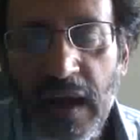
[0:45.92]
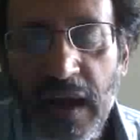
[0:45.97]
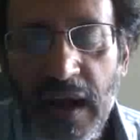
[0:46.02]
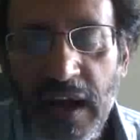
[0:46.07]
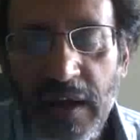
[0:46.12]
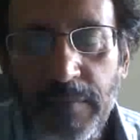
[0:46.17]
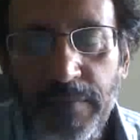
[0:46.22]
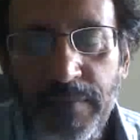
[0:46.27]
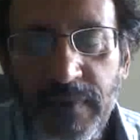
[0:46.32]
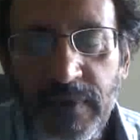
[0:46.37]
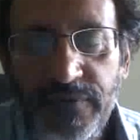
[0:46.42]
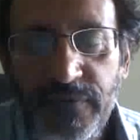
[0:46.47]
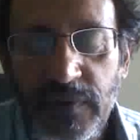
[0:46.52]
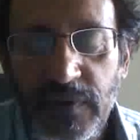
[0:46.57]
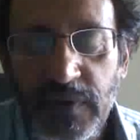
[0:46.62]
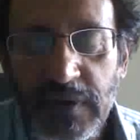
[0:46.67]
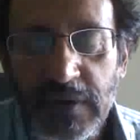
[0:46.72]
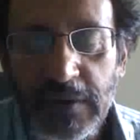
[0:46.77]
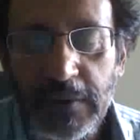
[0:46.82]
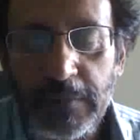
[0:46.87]
I
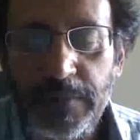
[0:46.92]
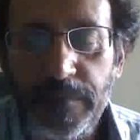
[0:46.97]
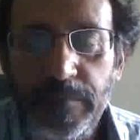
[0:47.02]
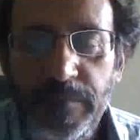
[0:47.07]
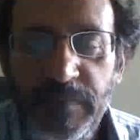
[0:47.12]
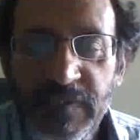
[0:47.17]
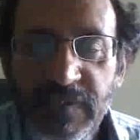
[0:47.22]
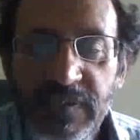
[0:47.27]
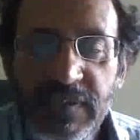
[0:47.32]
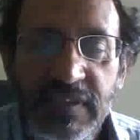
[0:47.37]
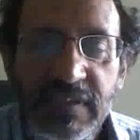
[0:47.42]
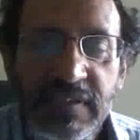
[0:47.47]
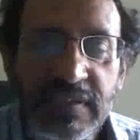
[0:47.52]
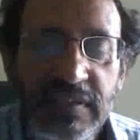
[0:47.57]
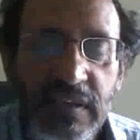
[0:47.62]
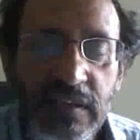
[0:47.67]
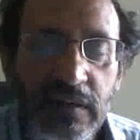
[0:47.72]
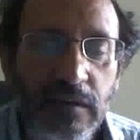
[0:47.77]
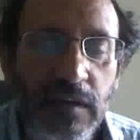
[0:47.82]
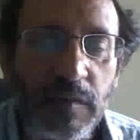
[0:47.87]
prefer business
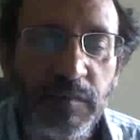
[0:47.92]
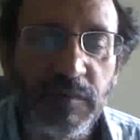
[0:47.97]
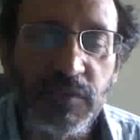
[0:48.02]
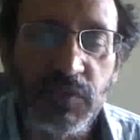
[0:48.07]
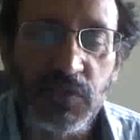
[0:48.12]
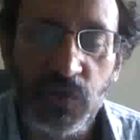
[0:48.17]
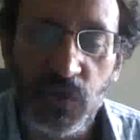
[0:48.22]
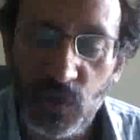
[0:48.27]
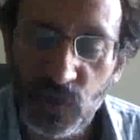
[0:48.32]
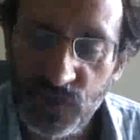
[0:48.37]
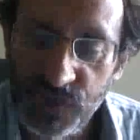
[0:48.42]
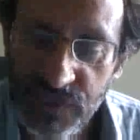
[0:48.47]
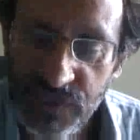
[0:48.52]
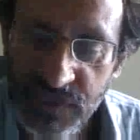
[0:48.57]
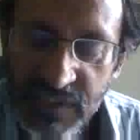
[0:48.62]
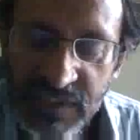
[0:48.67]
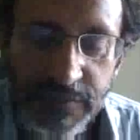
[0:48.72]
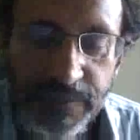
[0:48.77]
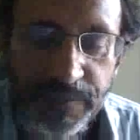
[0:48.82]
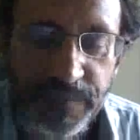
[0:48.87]
and economics
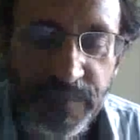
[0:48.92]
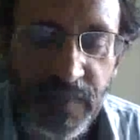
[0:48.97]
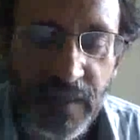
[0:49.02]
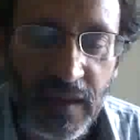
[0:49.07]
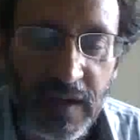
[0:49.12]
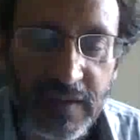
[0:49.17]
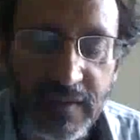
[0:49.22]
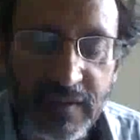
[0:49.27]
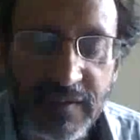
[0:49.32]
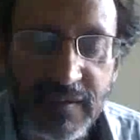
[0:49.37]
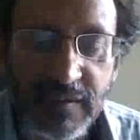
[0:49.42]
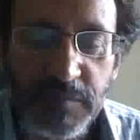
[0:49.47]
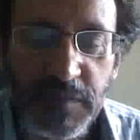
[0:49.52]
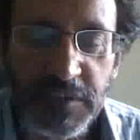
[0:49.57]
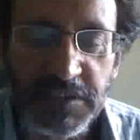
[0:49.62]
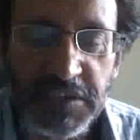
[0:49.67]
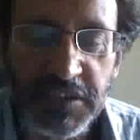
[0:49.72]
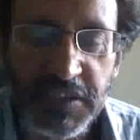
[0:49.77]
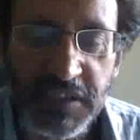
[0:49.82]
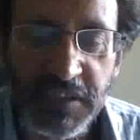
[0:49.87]
courses. I think it's
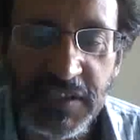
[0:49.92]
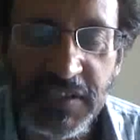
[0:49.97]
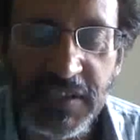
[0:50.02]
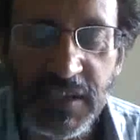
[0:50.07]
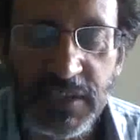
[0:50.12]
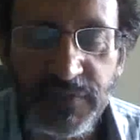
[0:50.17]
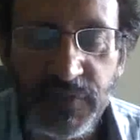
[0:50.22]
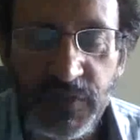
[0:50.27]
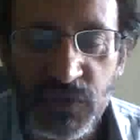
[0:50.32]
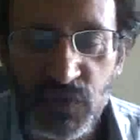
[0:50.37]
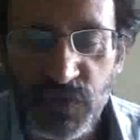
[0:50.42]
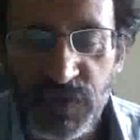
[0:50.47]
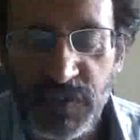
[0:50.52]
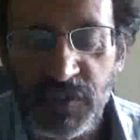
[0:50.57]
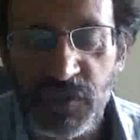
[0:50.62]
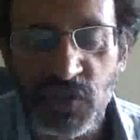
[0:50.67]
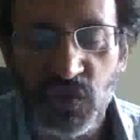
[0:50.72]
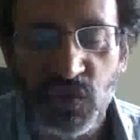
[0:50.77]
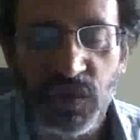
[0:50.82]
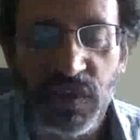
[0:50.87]
much easier for
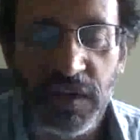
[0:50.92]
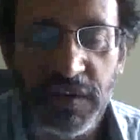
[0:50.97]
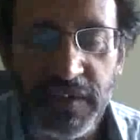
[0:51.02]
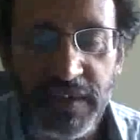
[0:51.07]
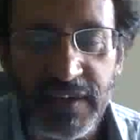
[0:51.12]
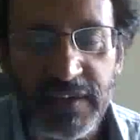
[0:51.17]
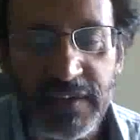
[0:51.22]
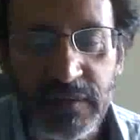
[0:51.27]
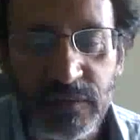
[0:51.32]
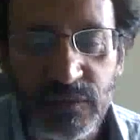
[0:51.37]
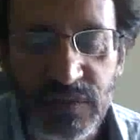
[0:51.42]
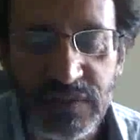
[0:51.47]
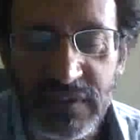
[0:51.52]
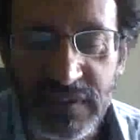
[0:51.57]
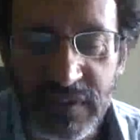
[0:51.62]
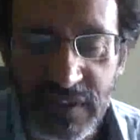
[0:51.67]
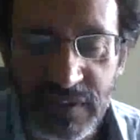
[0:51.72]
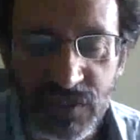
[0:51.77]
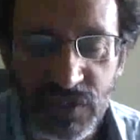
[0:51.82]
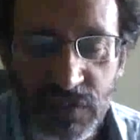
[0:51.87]
students to connect with
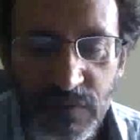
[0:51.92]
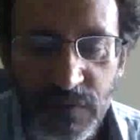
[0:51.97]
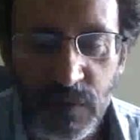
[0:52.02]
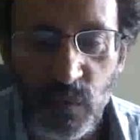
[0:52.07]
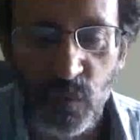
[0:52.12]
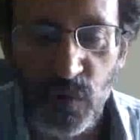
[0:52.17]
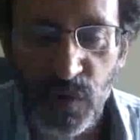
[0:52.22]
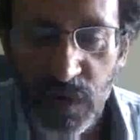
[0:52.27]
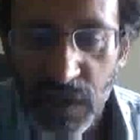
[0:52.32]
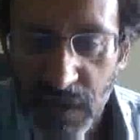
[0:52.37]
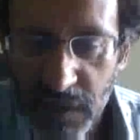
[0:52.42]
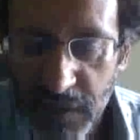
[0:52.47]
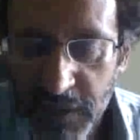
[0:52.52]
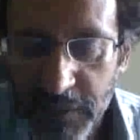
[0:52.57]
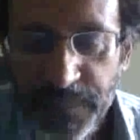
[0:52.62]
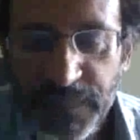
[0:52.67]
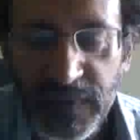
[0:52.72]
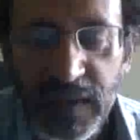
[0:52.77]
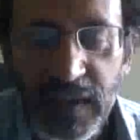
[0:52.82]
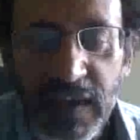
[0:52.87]
the rest of the world
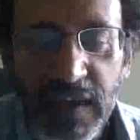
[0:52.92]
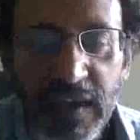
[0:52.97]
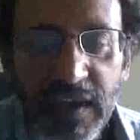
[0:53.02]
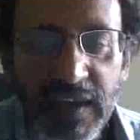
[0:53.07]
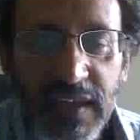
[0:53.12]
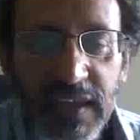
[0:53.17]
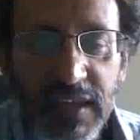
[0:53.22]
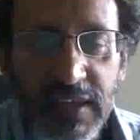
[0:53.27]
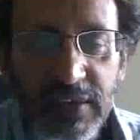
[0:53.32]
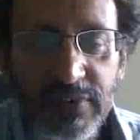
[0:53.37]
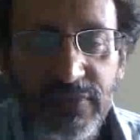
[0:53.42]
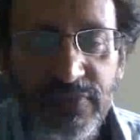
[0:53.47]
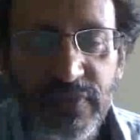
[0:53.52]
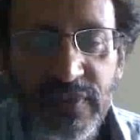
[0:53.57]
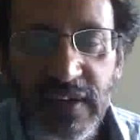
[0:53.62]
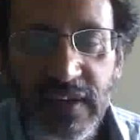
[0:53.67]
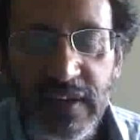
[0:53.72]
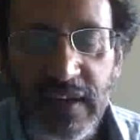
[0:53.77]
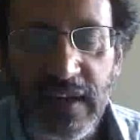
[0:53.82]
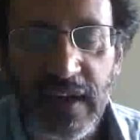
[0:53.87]
if
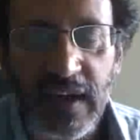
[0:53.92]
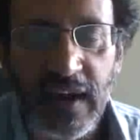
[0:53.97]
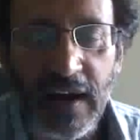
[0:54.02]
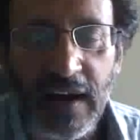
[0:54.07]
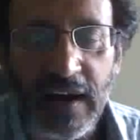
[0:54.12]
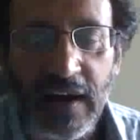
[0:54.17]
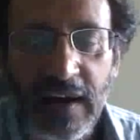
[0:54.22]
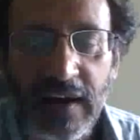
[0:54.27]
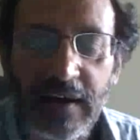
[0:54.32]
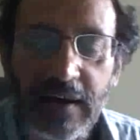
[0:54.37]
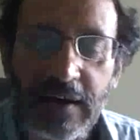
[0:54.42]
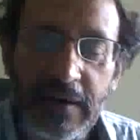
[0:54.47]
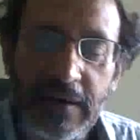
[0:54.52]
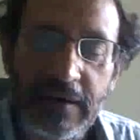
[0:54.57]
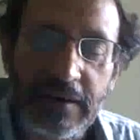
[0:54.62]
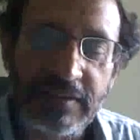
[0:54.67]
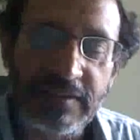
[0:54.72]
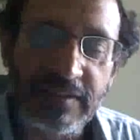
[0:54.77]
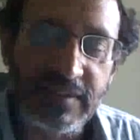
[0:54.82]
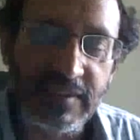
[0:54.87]
they
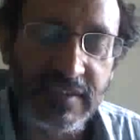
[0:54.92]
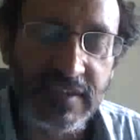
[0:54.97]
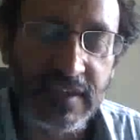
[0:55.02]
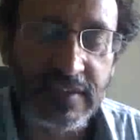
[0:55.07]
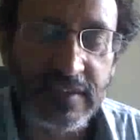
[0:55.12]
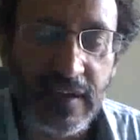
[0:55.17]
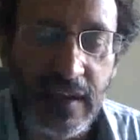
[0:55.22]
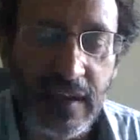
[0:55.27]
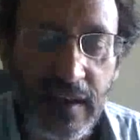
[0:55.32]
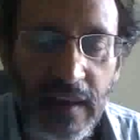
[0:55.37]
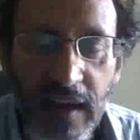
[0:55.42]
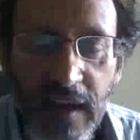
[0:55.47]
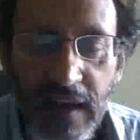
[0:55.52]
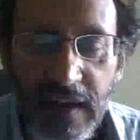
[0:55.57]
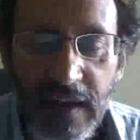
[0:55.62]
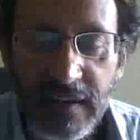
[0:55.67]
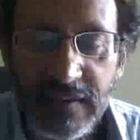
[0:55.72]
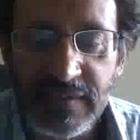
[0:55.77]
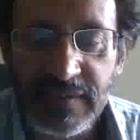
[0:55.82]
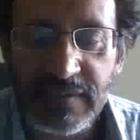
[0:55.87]
are sitting in a
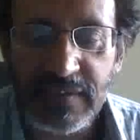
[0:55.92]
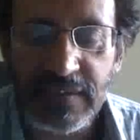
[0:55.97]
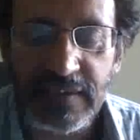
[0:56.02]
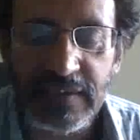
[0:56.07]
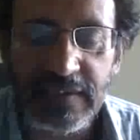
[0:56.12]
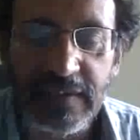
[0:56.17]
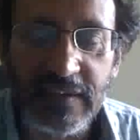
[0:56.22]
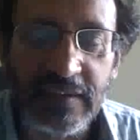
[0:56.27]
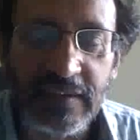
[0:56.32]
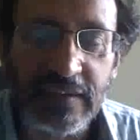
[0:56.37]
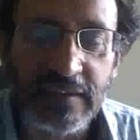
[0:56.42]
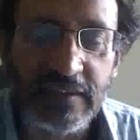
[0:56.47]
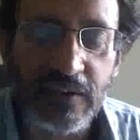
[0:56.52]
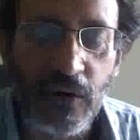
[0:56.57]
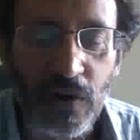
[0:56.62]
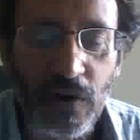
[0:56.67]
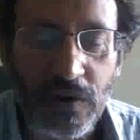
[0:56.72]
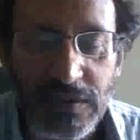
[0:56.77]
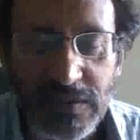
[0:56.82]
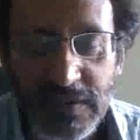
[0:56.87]
class and they can
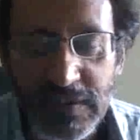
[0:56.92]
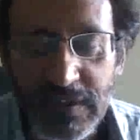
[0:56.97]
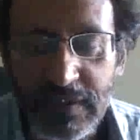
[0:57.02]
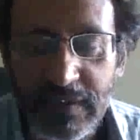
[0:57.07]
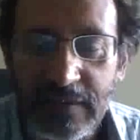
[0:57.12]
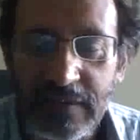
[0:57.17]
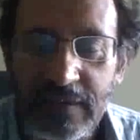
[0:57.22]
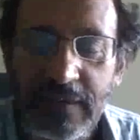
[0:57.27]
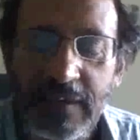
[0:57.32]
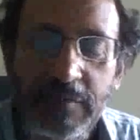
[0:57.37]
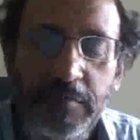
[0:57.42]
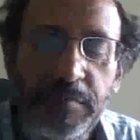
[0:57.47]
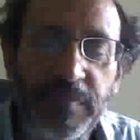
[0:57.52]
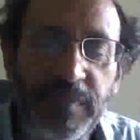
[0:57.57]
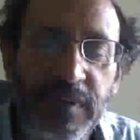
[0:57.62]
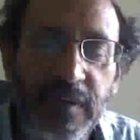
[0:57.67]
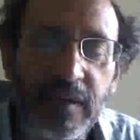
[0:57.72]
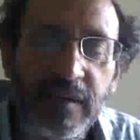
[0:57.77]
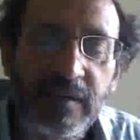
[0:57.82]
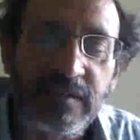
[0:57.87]
contact their
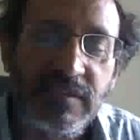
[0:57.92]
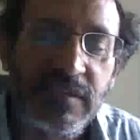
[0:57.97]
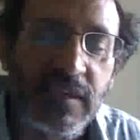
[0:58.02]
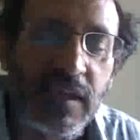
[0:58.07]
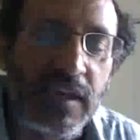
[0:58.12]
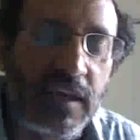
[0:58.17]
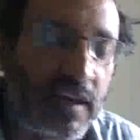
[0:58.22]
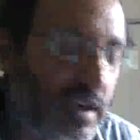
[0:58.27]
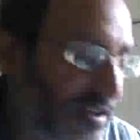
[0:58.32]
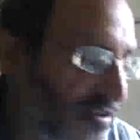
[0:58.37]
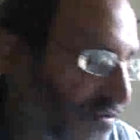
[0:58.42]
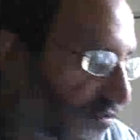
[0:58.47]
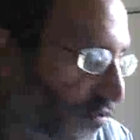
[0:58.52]
peers in